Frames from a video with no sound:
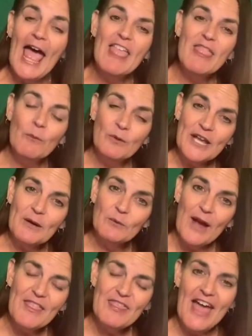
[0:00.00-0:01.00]
when I
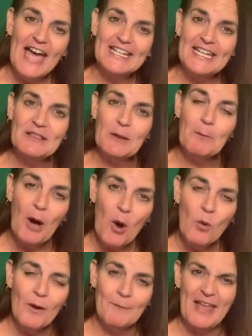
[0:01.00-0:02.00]
read that in the
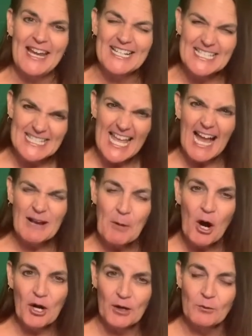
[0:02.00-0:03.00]
poem, that exact
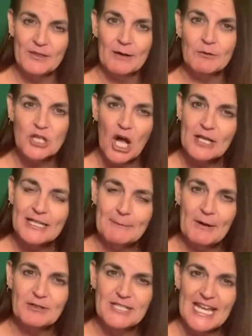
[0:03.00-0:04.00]
part, when they were talking
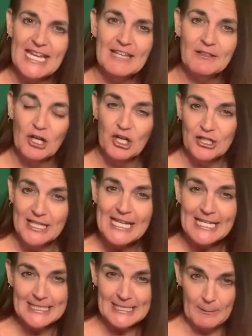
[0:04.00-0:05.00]
about taking the cookie
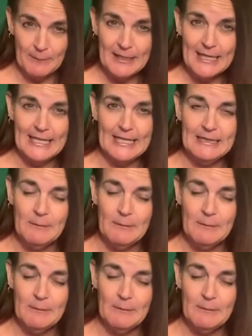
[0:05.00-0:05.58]
and dipping it in the